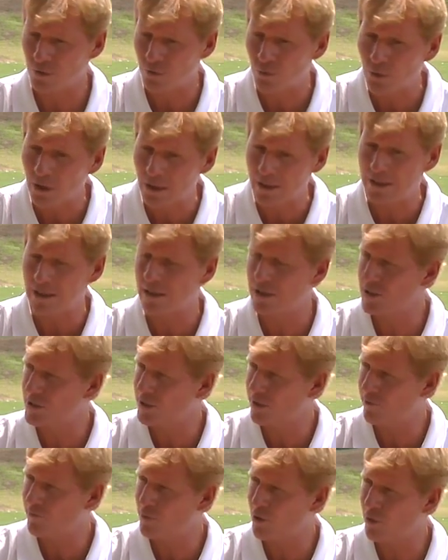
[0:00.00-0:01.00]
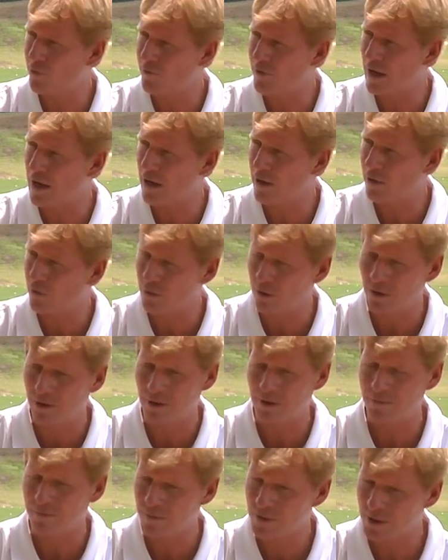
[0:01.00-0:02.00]
really need a stiff profile, a
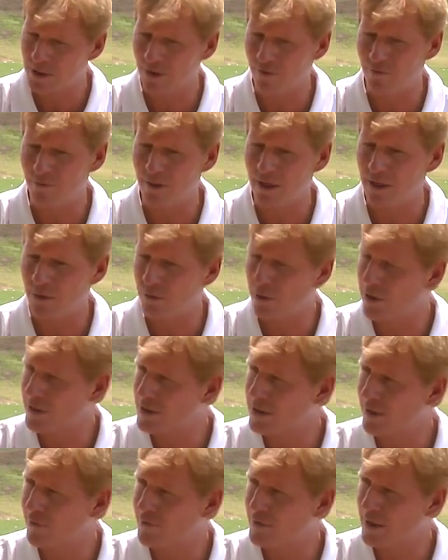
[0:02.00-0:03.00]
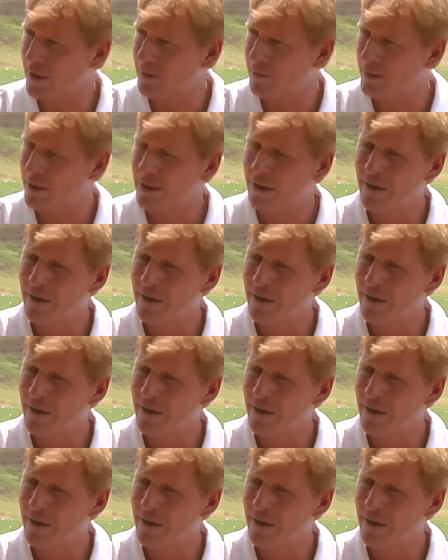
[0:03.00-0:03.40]
really stiff mid, a really stiff tip,